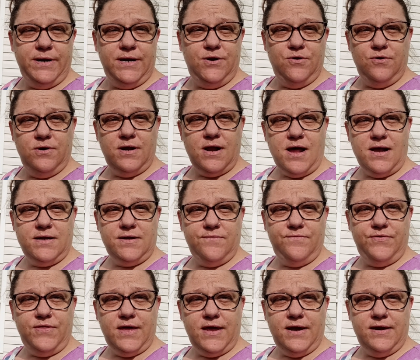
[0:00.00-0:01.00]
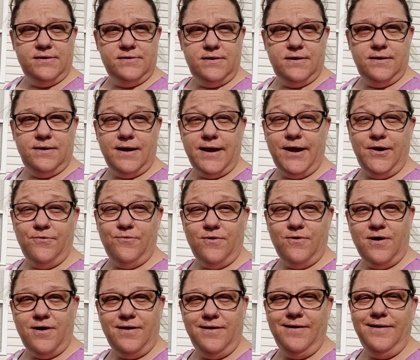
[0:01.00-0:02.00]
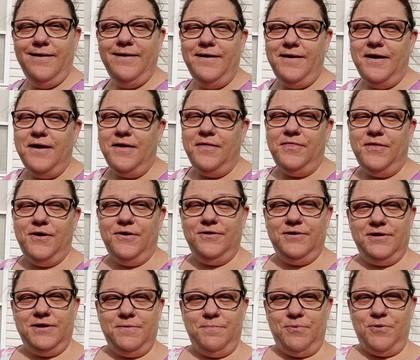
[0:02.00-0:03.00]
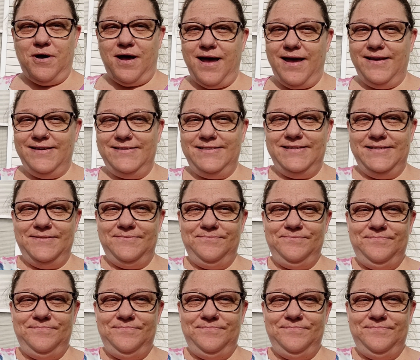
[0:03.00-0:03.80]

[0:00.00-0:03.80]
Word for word: to be doing lots of things and later on there's a surprise.